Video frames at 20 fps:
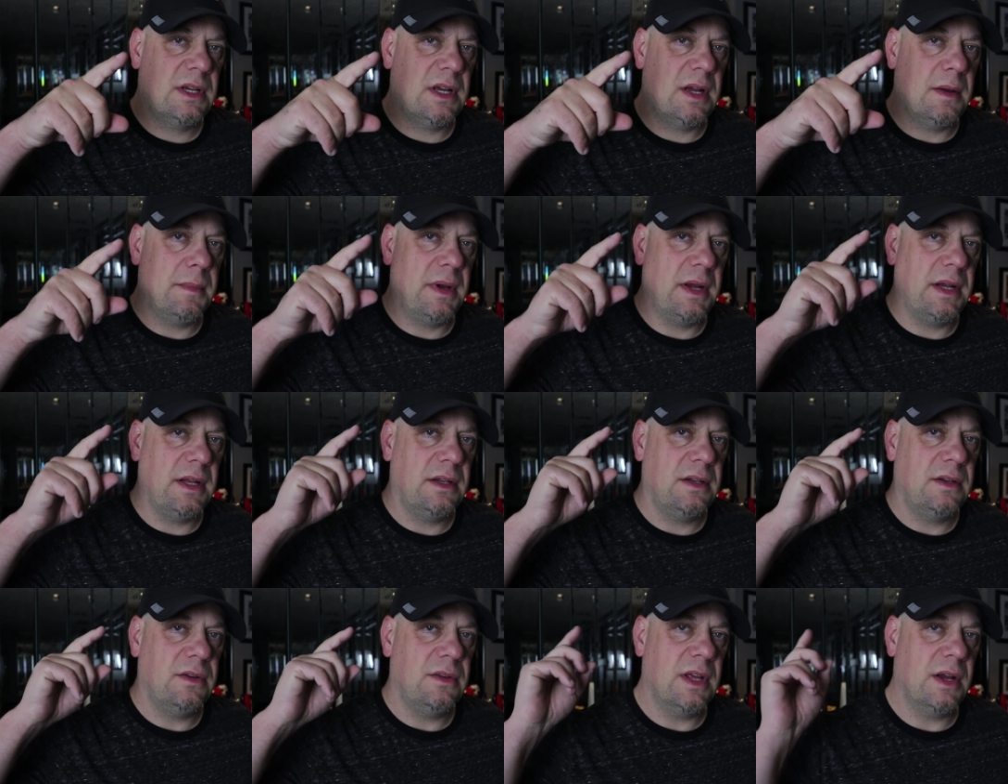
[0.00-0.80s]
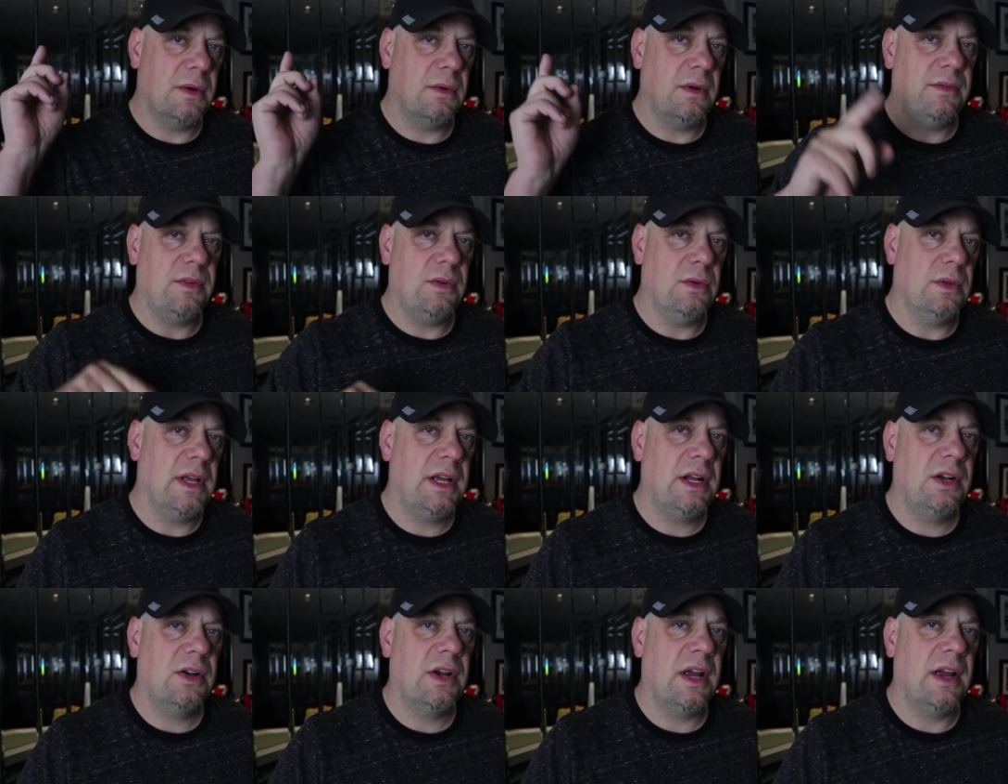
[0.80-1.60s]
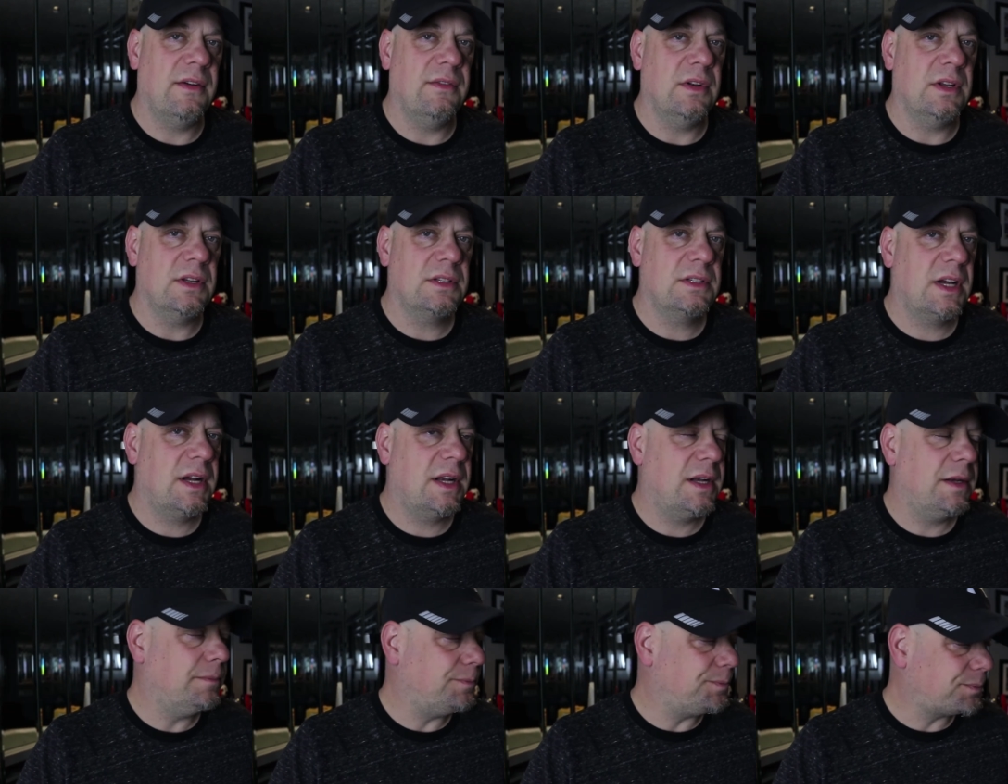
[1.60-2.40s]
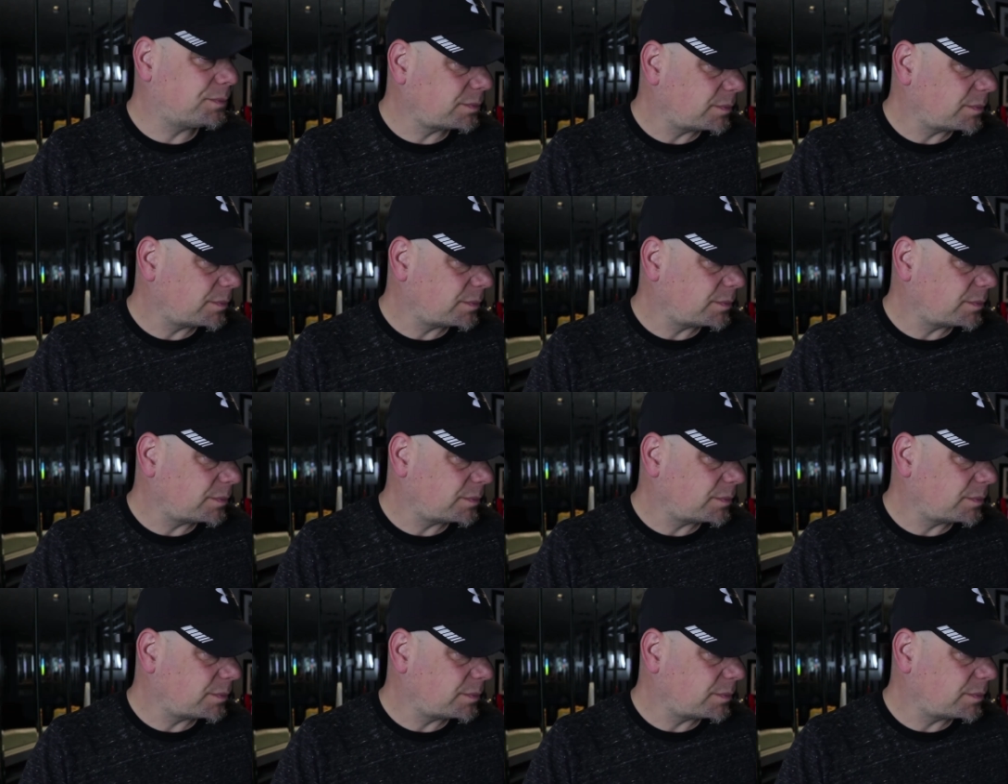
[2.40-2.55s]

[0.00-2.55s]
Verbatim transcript: I might do that review later. I haven't decided.